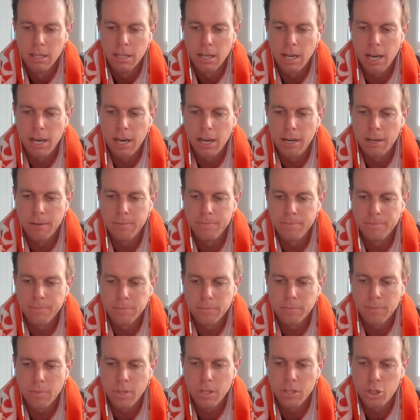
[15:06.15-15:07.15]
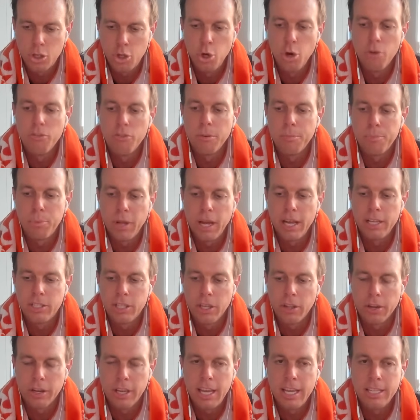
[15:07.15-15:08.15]
2 of them play each
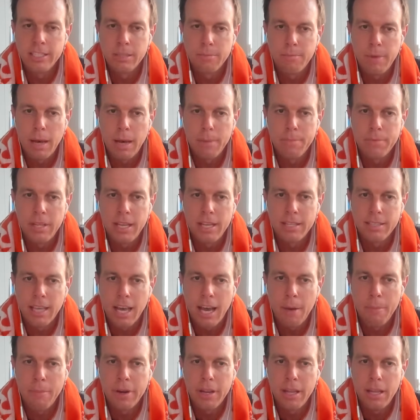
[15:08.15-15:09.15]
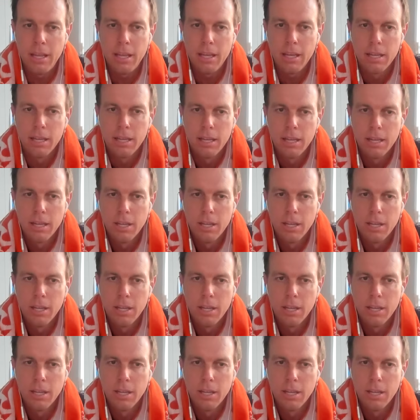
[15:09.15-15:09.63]
other, Keys and Baptiste. How many?